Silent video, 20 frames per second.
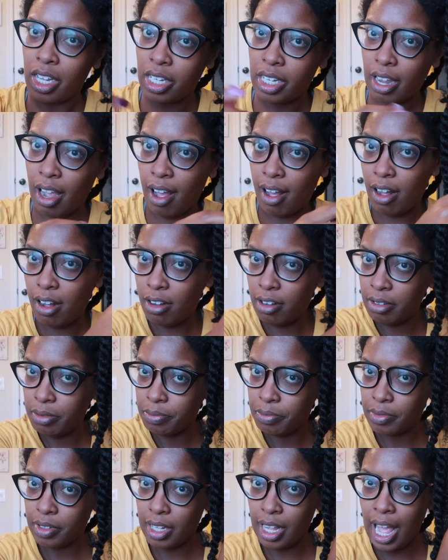y'all
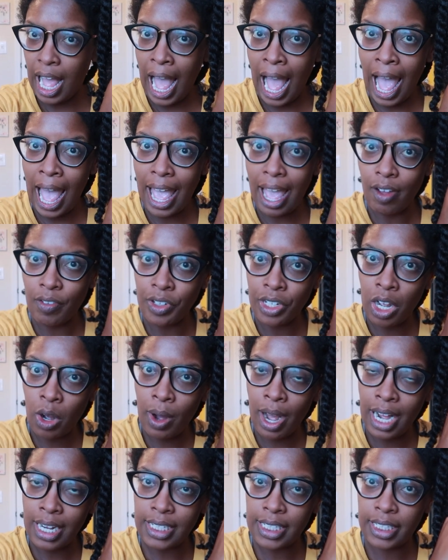i have no
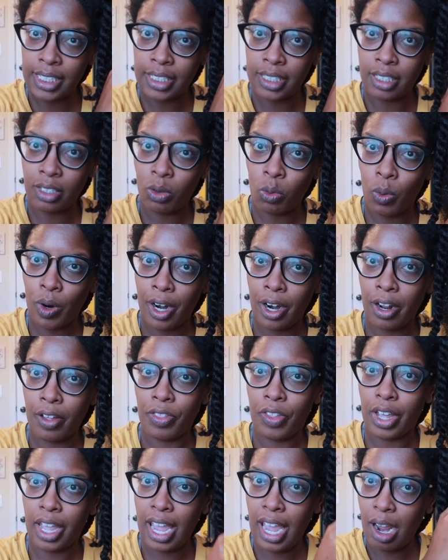idea where
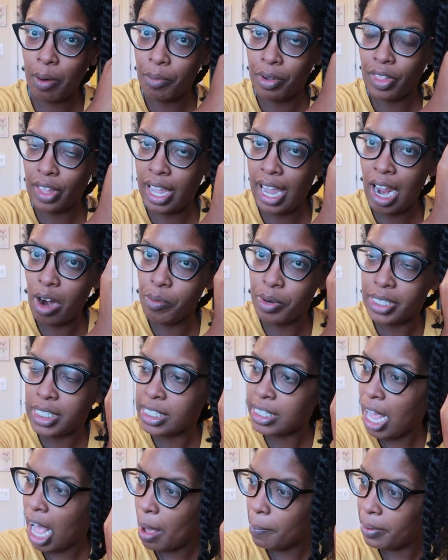the camera the camera
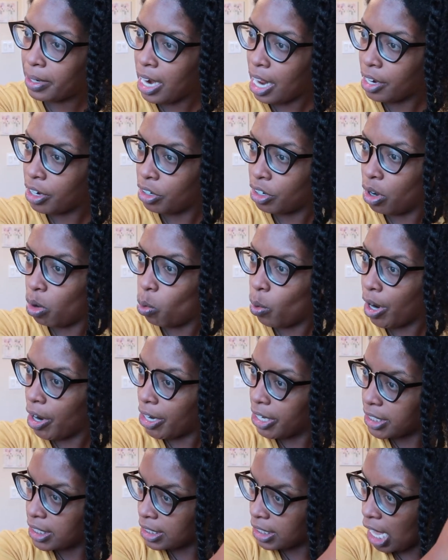stopped and i don't know where
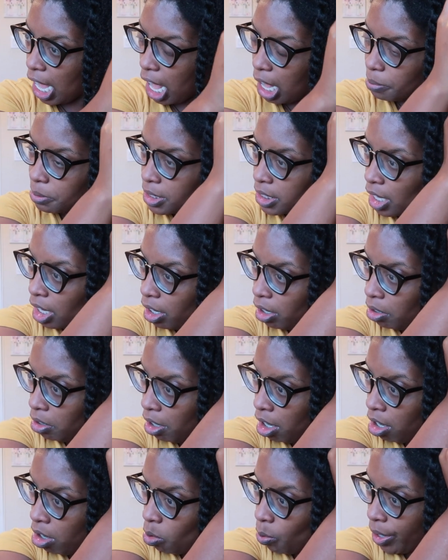it stopped so
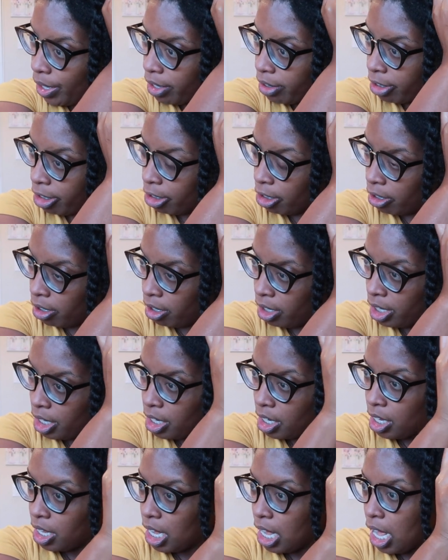oh well girl
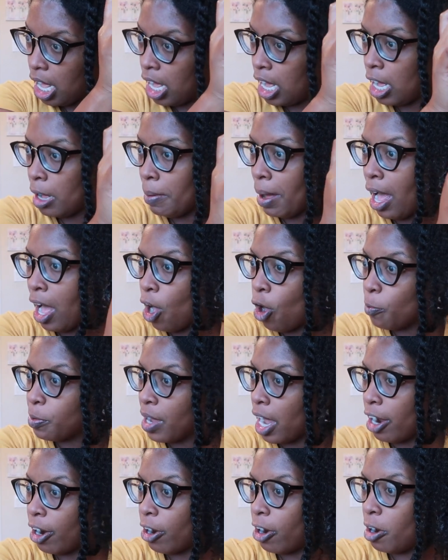um, i hope
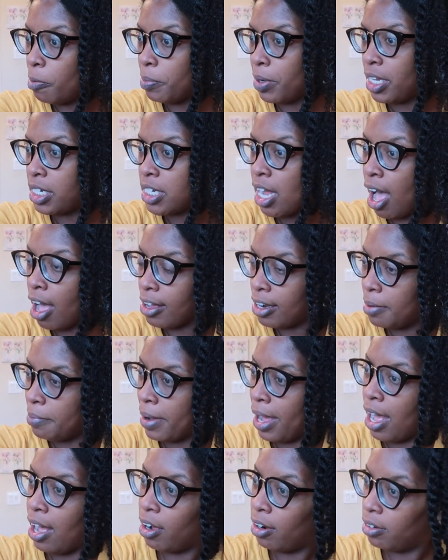y'all heard me talking
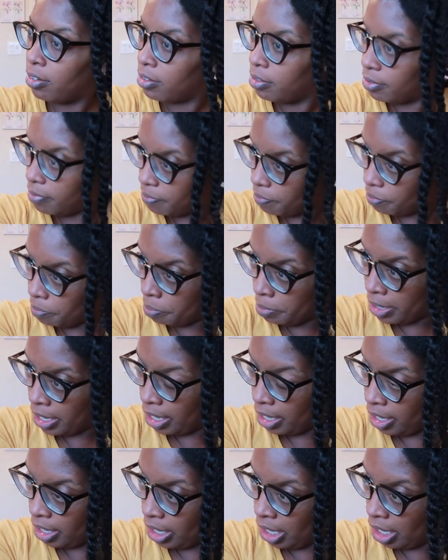about
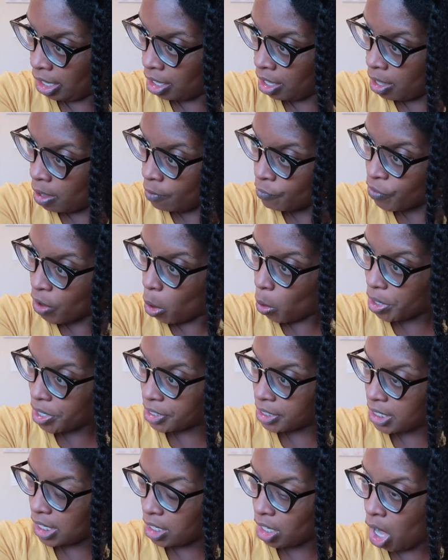me
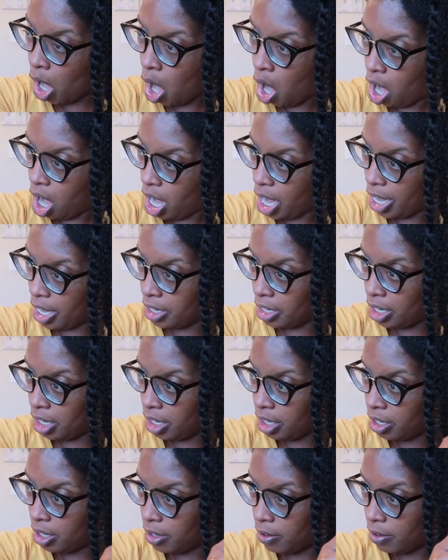focusing on